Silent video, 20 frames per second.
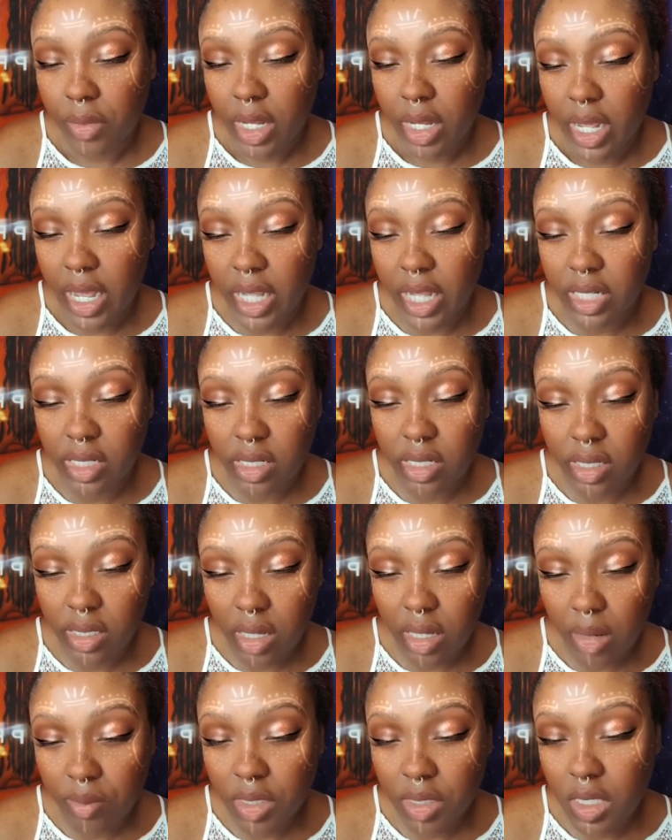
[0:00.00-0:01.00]
In
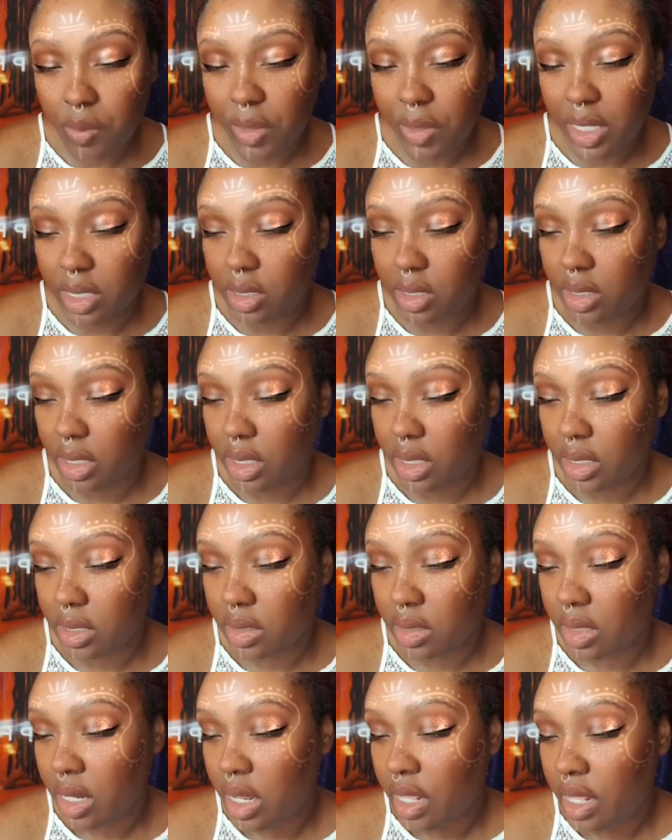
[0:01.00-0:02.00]
some
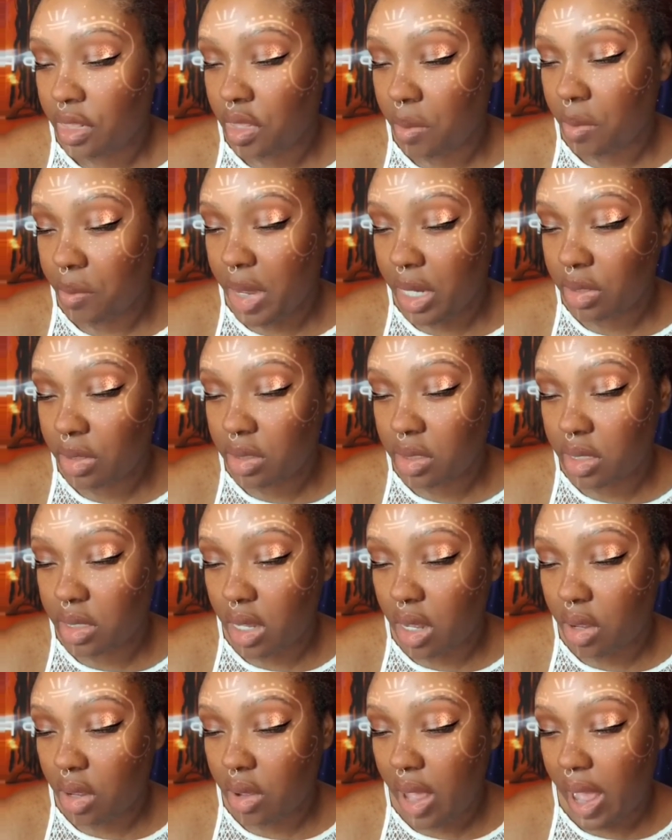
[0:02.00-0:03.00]
species, the male
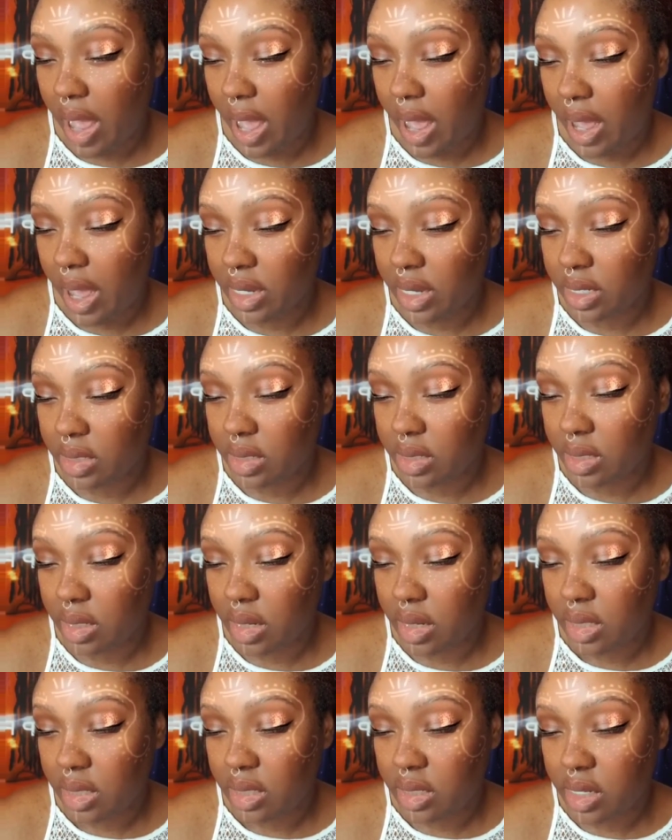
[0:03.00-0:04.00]
cell has
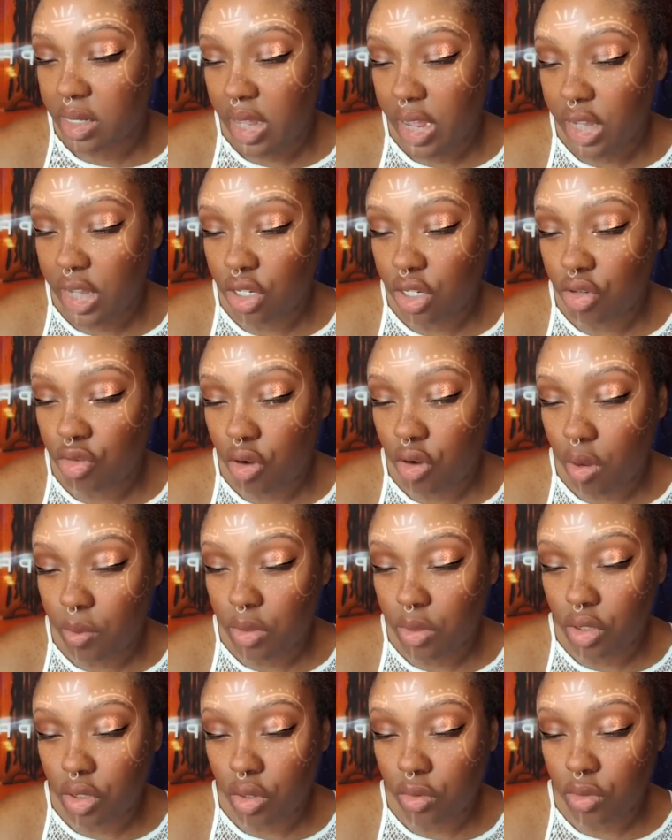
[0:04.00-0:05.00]
10
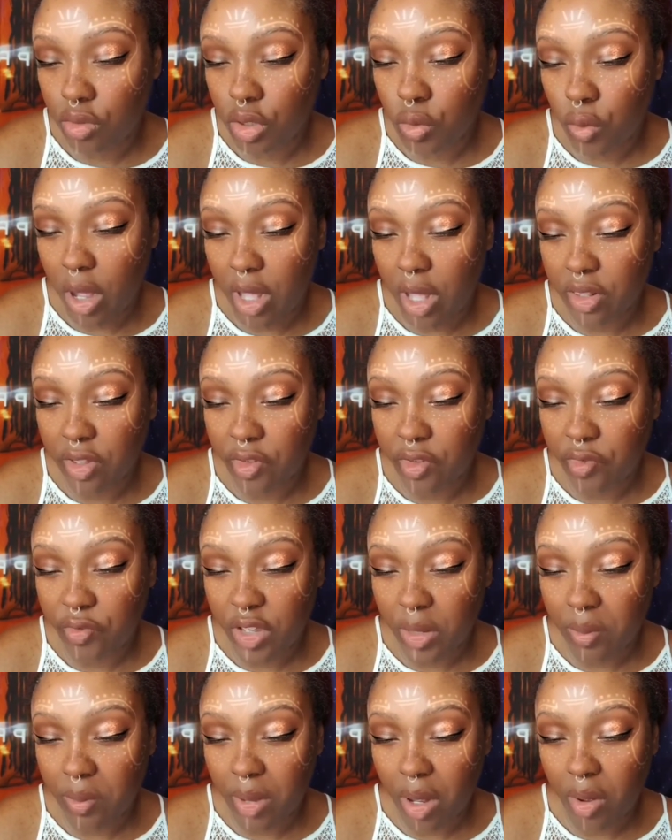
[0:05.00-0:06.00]
chromosomes while the
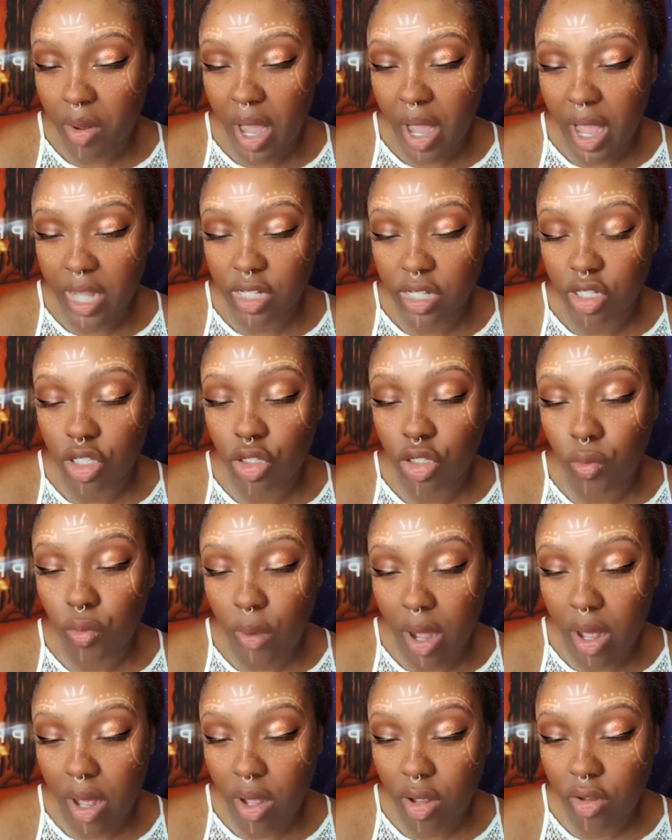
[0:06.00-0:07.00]
female has
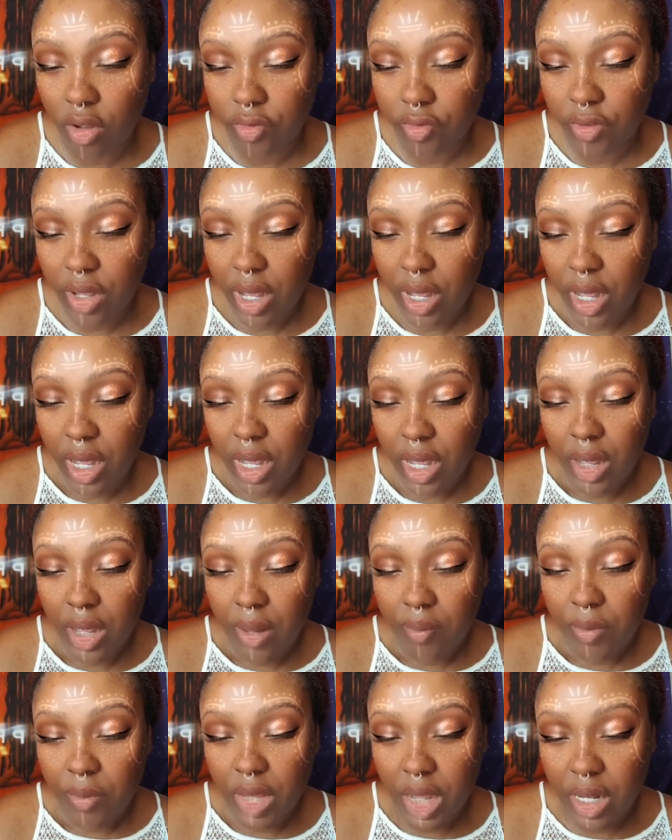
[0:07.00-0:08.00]
12.
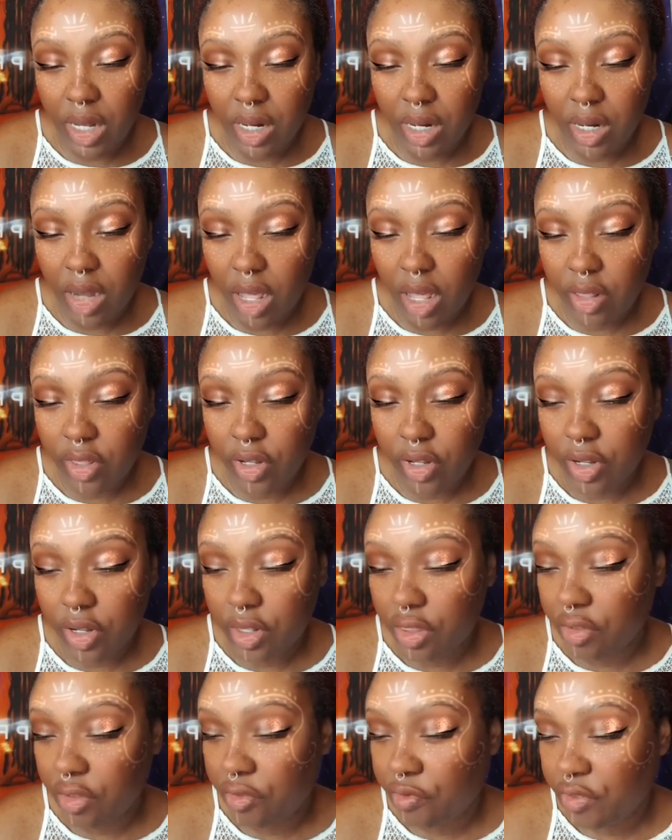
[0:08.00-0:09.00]
In another,
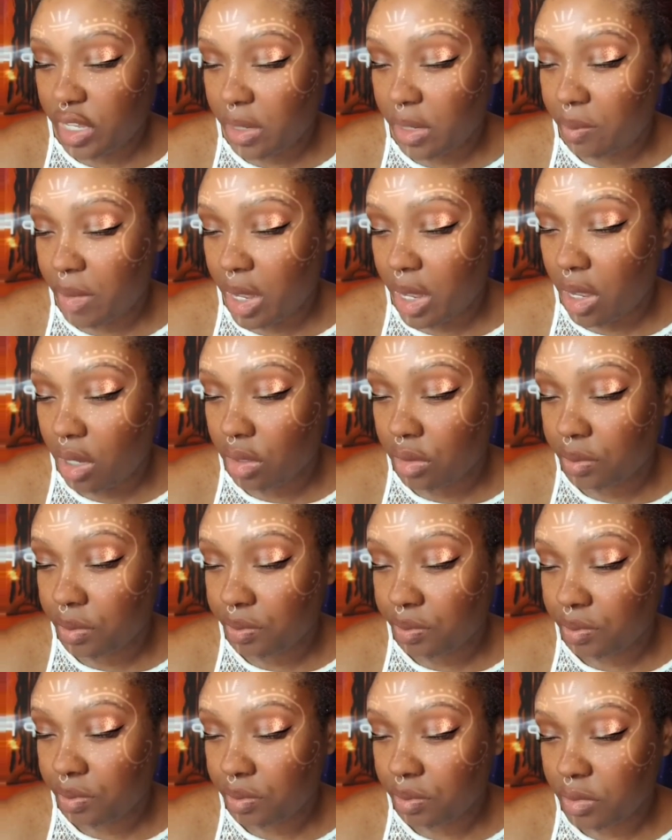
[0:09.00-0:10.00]
the female
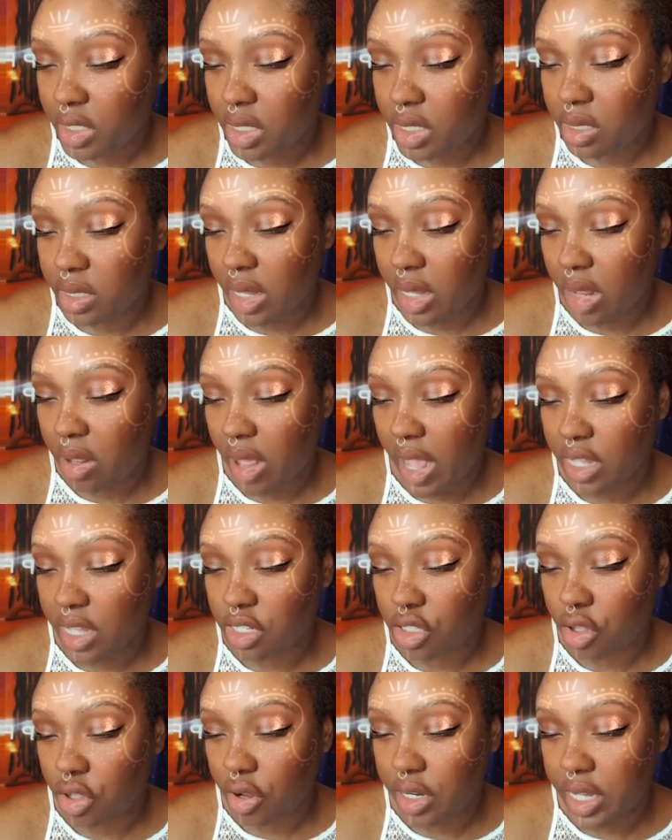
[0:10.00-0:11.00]
cell has
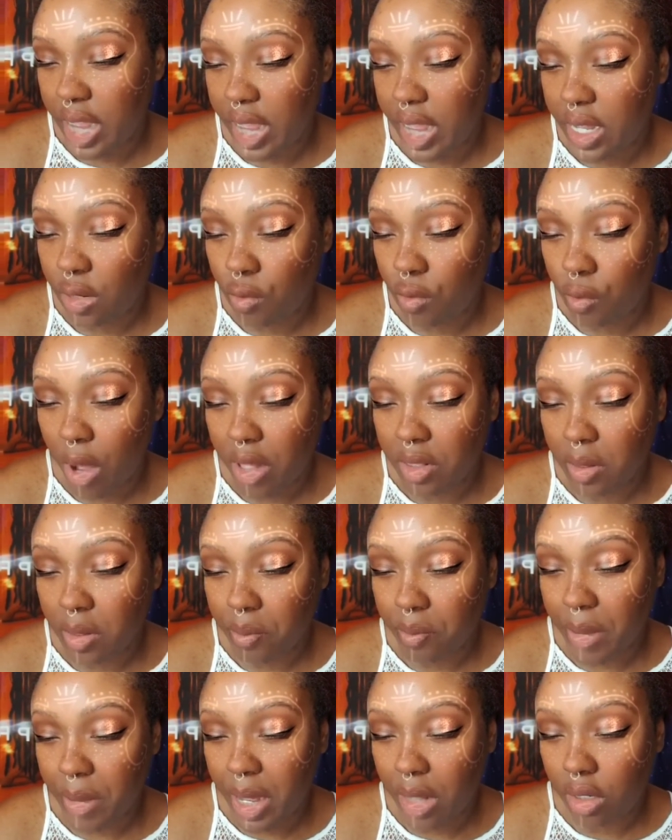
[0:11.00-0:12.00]
38 while the
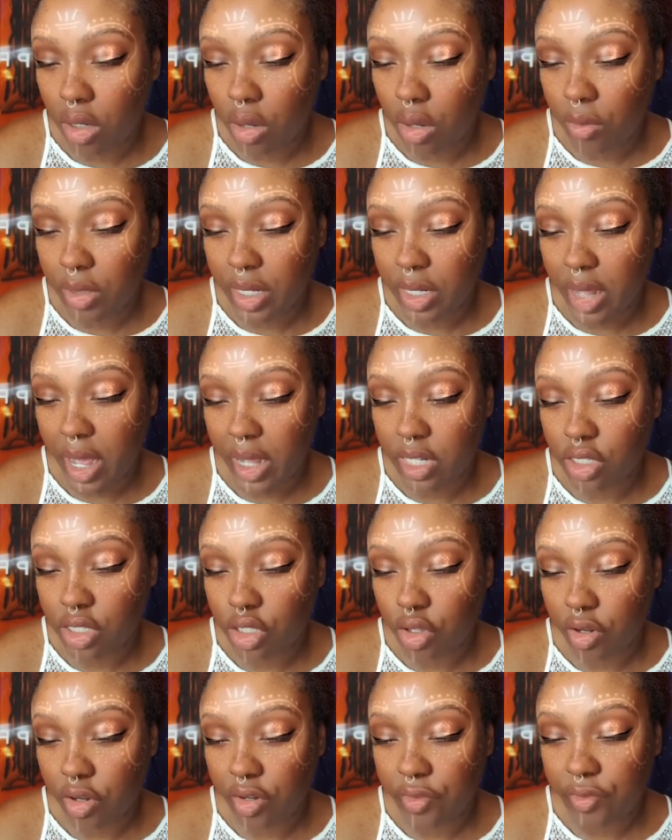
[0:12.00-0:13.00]
male only has
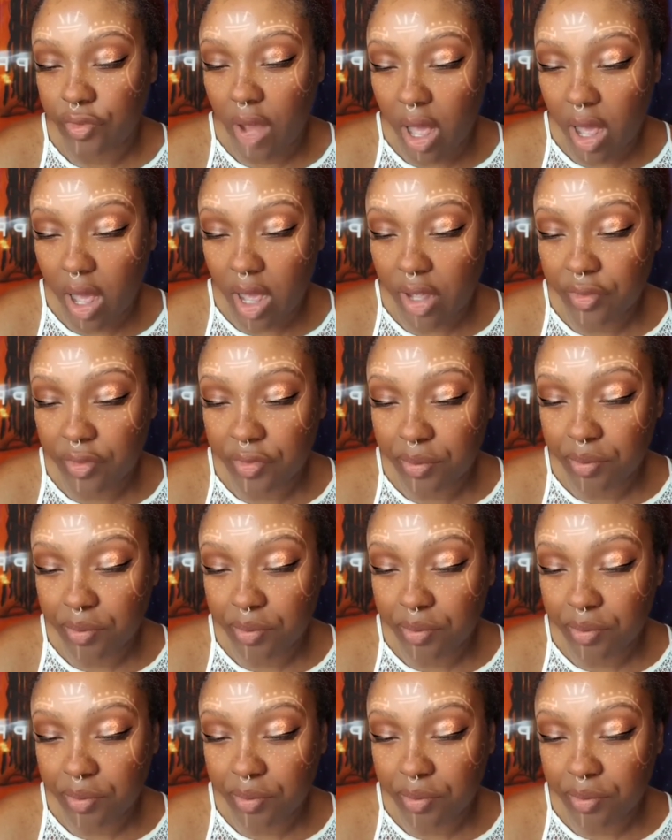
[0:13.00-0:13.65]
35.